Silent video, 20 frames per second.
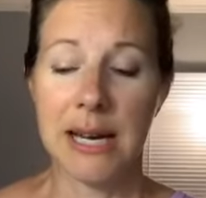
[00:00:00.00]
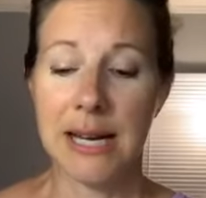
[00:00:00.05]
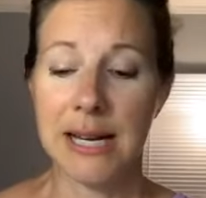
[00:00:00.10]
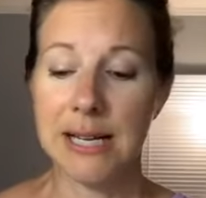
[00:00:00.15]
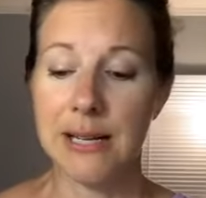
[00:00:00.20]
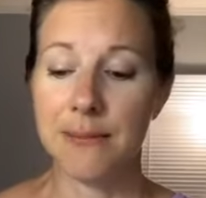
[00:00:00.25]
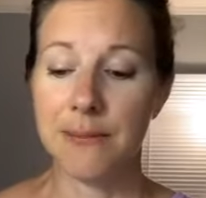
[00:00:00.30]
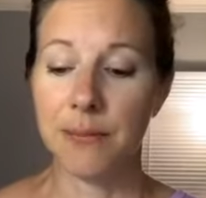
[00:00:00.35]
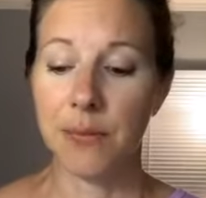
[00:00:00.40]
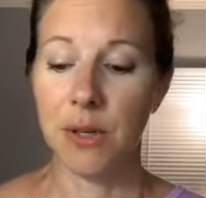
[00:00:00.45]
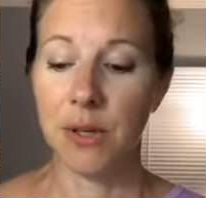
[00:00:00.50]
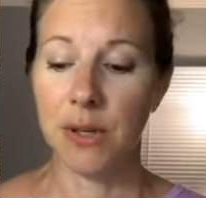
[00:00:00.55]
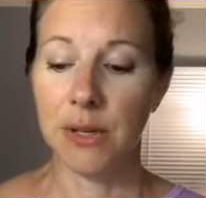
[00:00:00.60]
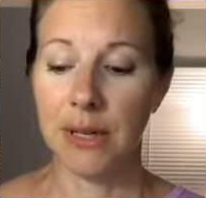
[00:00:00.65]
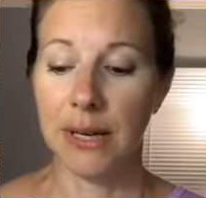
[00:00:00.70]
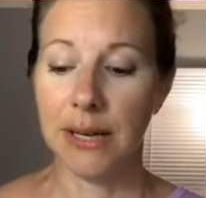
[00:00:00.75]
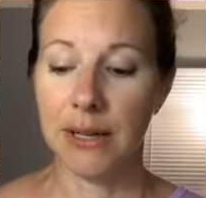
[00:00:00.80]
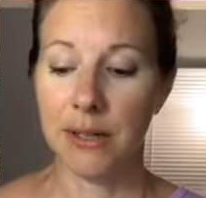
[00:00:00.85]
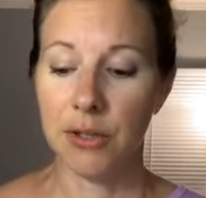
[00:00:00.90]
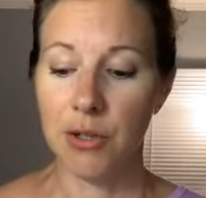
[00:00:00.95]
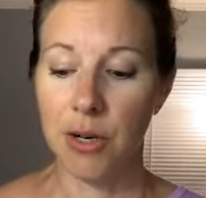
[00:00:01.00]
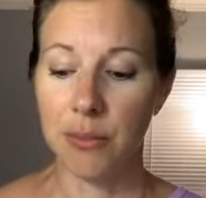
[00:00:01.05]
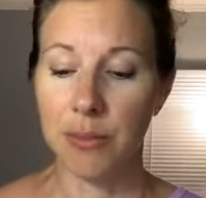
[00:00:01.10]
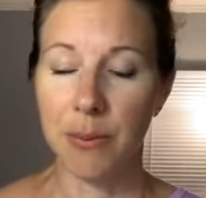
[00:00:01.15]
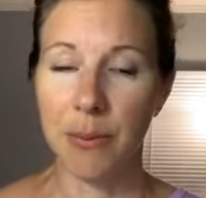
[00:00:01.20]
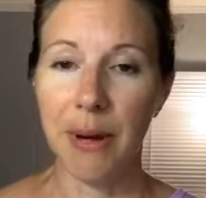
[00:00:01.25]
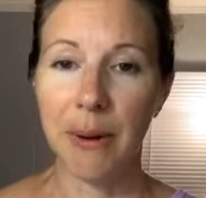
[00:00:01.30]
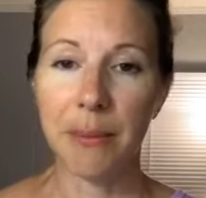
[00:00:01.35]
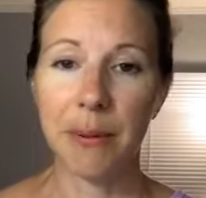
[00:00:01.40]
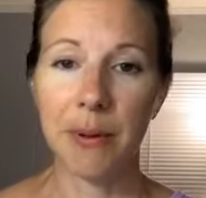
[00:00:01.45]
You can add a drop
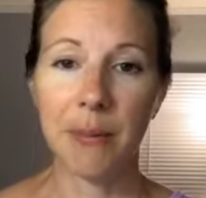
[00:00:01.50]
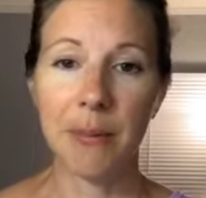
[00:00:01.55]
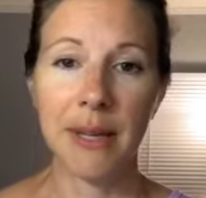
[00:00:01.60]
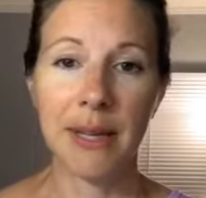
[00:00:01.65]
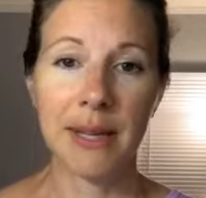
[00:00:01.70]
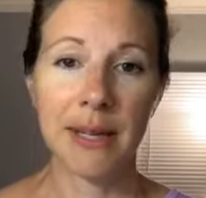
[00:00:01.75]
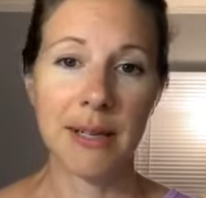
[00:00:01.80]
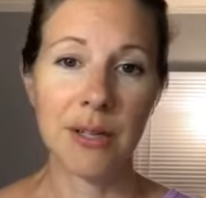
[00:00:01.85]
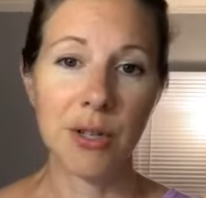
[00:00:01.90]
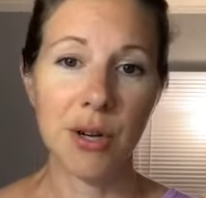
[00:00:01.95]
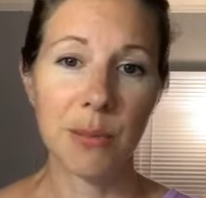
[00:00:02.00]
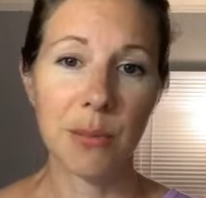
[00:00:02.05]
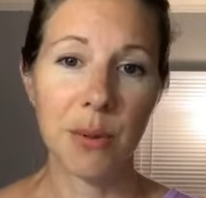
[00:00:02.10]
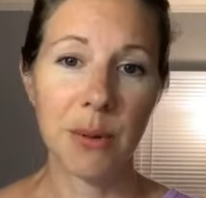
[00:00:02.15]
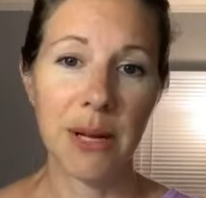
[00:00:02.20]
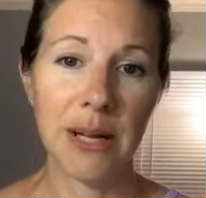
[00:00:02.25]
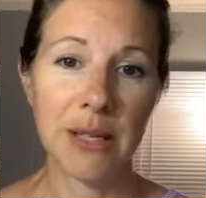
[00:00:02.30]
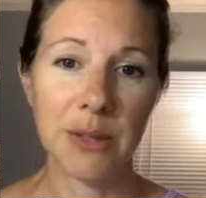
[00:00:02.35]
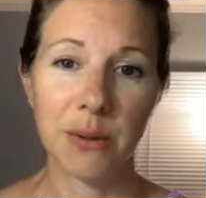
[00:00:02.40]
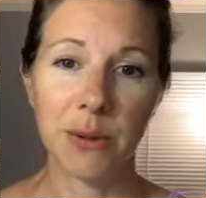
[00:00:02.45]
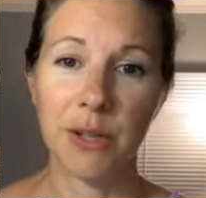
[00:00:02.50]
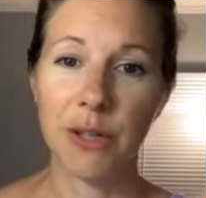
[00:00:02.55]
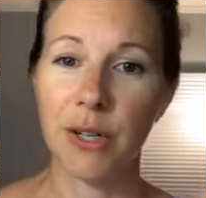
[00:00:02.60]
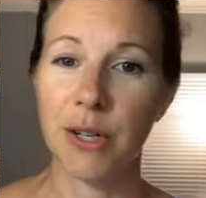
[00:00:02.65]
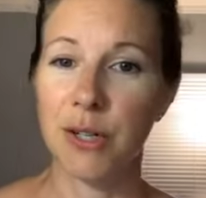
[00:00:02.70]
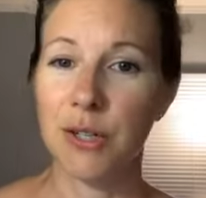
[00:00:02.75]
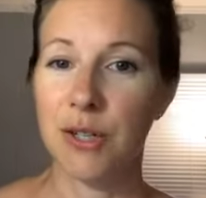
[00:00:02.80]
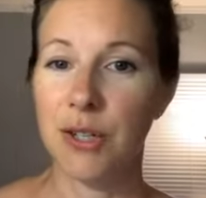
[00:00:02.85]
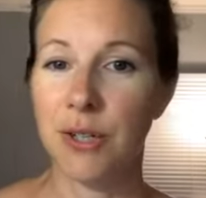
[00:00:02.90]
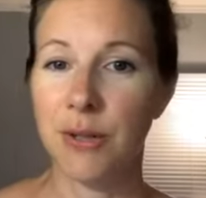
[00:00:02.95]
of peppermint and drop of wild
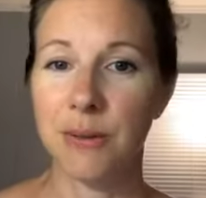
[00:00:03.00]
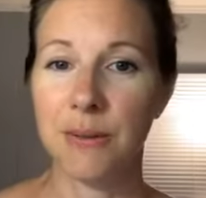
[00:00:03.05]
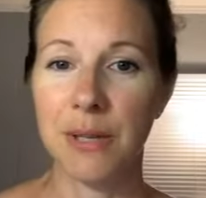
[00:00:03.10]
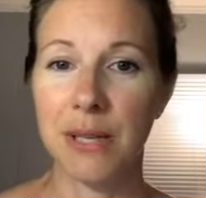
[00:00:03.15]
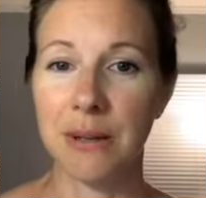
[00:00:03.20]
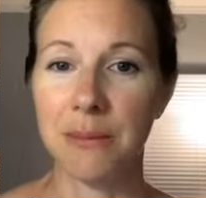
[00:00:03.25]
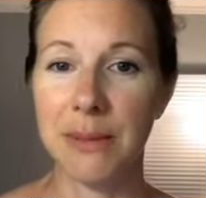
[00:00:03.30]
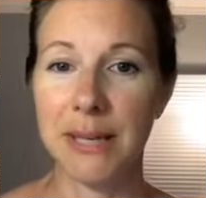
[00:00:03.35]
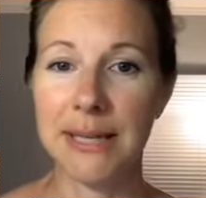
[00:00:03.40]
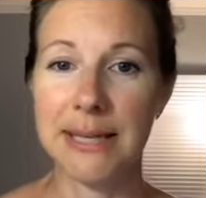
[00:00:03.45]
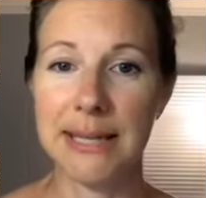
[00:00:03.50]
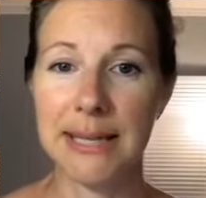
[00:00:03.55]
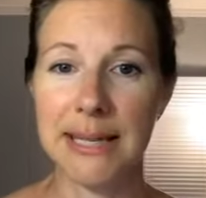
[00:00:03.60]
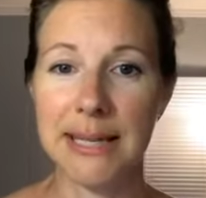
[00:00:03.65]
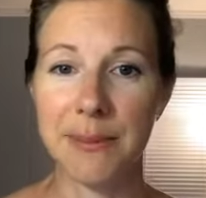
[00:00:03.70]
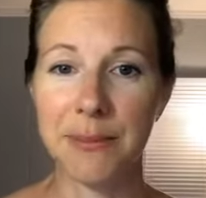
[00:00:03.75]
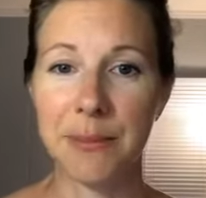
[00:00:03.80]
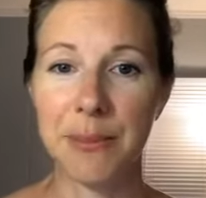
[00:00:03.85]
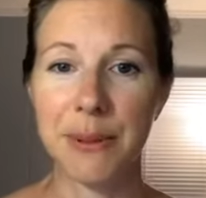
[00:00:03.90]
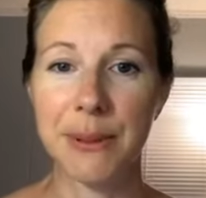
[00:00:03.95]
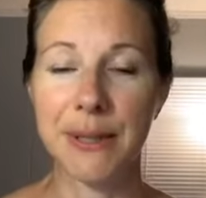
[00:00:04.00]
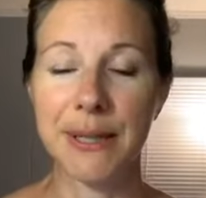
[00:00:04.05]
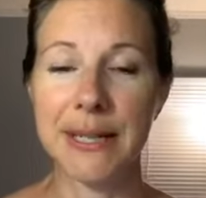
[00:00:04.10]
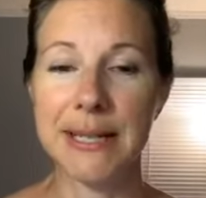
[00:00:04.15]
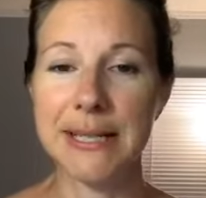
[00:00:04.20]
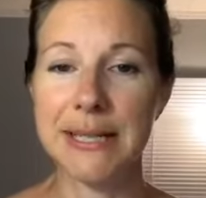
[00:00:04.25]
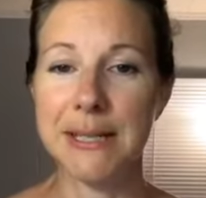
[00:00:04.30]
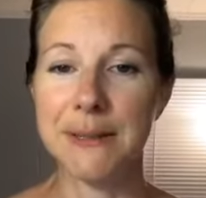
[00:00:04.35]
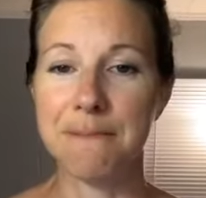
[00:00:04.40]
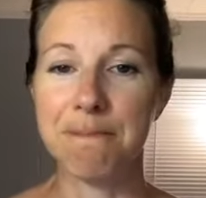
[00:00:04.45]
orange. You can mix it up,
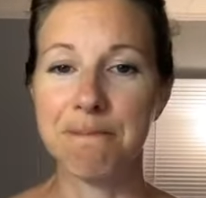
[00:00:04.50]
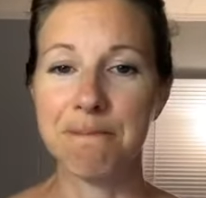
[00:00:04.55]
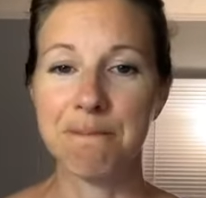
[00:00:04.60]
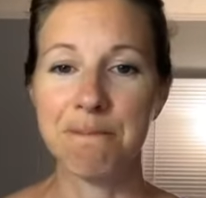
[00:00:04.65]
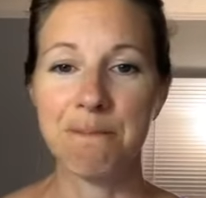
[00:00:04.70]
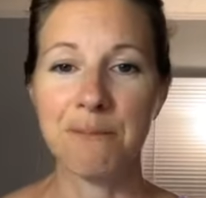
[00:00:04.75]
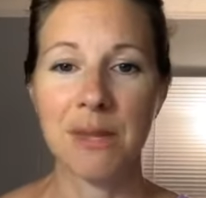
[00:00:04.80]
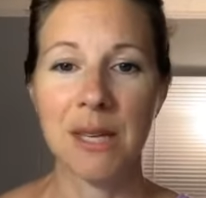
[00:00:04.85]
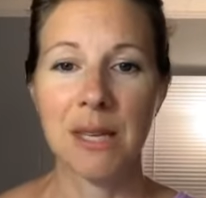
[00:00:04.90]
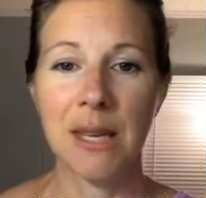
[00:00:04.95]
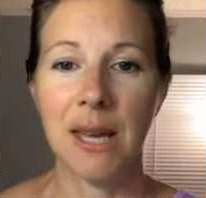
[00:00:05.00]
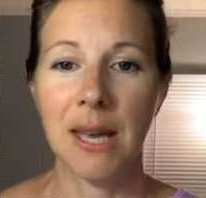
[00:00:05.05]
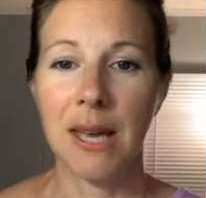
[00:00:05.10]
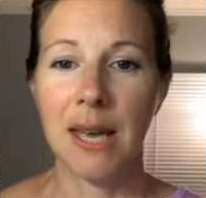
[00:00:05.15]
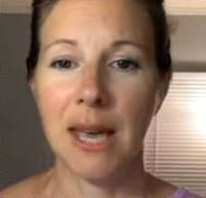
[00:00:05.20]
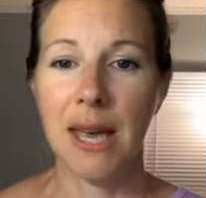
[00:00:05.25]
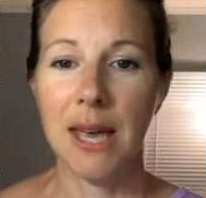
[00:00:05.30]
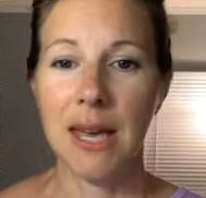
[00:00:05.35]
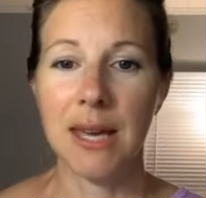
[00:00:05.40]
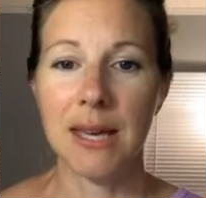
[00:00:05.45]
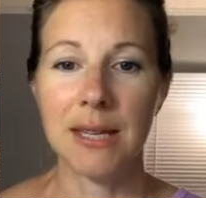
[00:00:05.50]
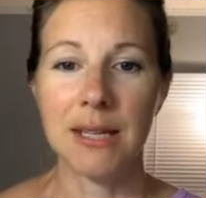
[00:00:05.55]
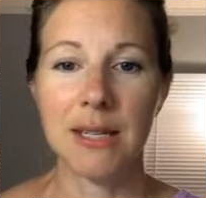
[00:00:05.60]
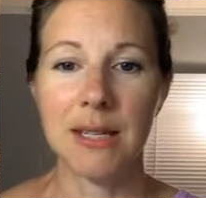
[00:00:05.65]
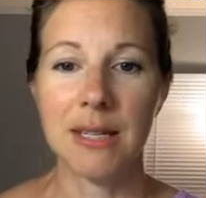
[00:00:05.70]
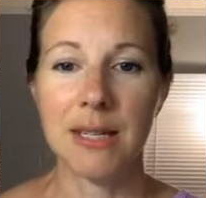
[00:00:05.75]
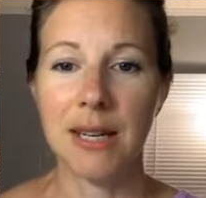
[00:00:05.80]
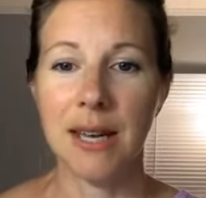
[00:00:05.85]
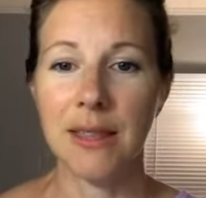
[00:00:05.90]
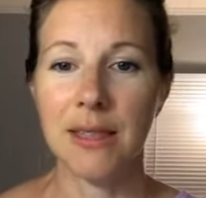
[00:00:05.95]

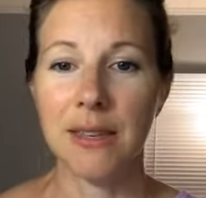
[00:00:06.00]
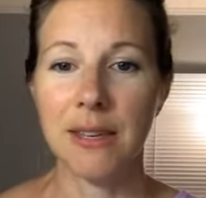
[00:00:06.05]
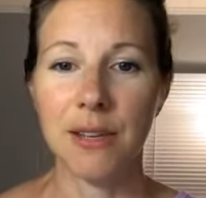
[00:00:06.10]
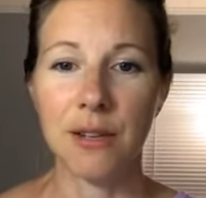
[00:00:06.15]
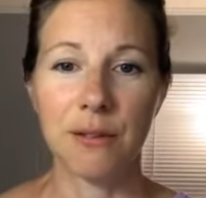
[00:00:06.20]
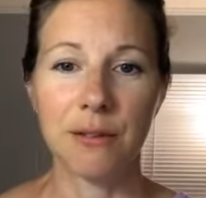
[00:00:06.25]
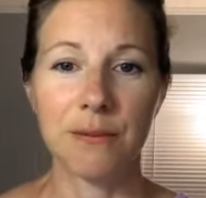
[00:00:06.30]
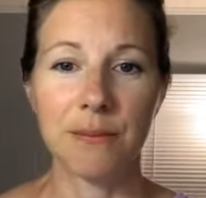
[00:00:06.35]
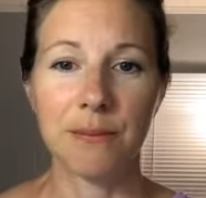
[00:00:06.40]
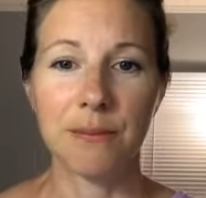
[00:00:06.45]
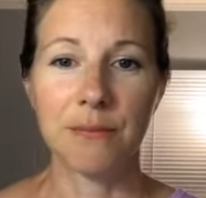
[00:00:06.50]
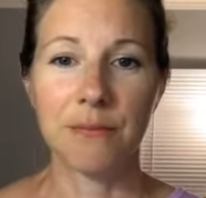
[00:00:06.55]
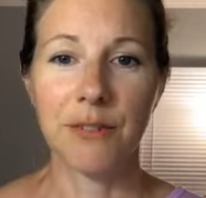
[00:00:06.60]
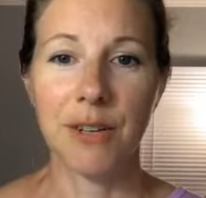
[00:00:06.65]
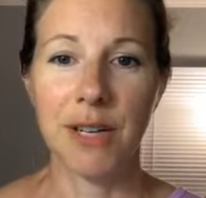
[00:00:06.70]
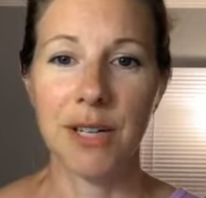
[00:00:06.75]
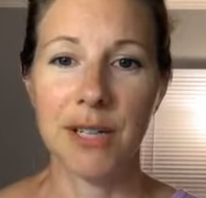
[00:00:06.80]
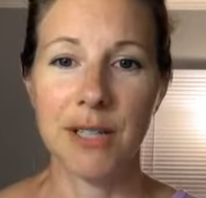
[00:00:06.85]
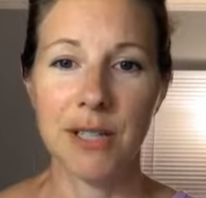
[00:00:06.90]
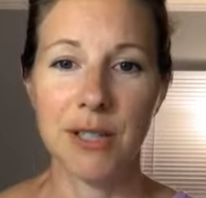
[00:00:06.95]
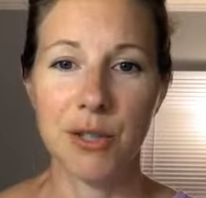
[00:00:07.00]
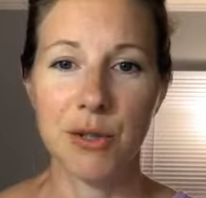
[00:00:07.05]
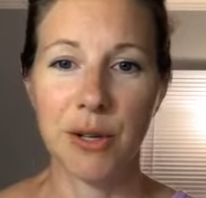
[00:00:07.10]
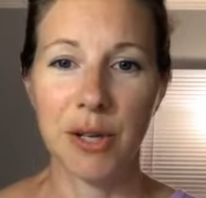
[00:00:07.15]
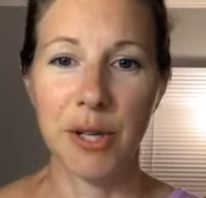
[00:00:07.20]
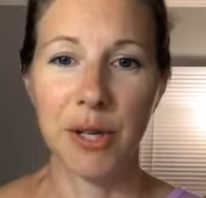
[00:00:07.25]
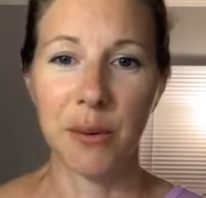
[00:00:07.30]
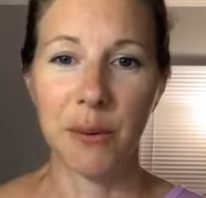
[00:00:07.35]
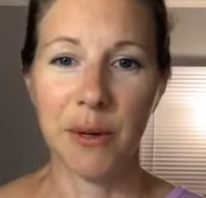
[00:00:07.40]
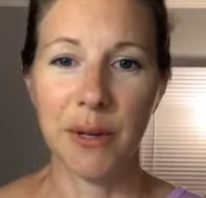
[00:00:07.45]
and I think you'll find
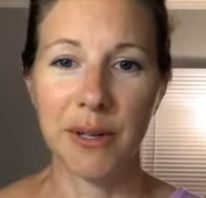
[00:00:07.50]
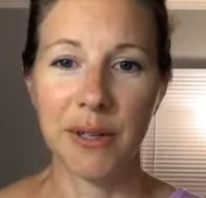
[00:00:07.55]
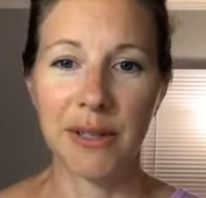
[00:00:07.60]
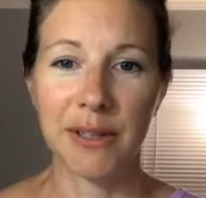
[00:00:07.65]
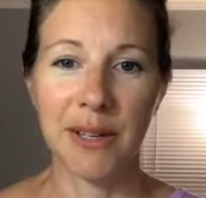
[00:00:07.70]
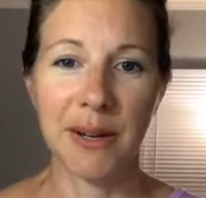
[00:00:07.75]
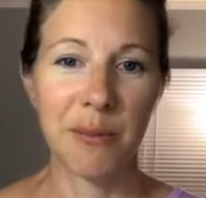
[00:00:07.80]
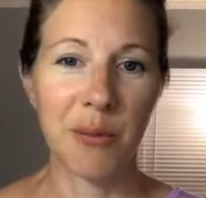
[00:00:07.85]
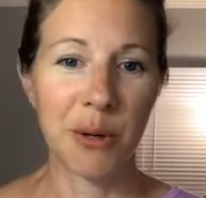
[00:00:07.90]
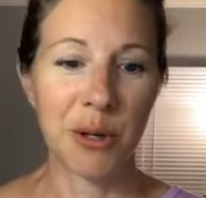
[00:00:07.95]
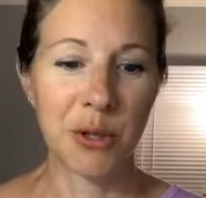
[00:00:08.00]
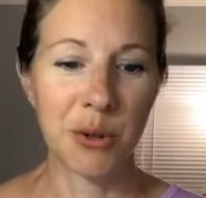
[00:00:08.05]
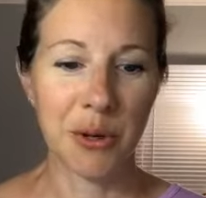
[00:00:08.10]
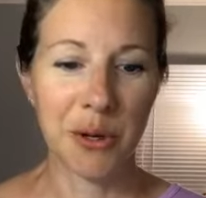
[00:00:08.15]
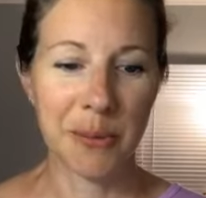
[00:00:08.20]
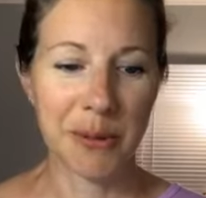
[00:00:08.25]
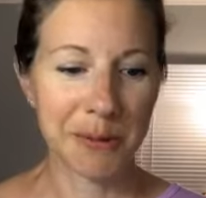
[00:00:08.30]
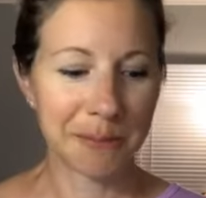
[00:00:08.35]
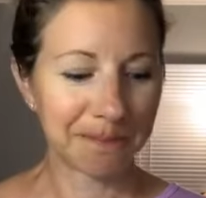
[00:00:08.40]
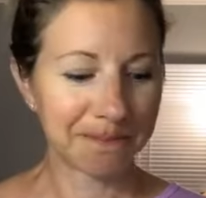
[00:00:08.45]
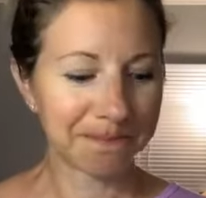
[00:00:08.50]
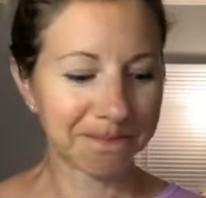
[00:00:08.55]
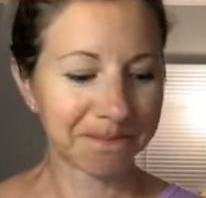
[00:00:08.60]
drinking water a lot more enjoyable.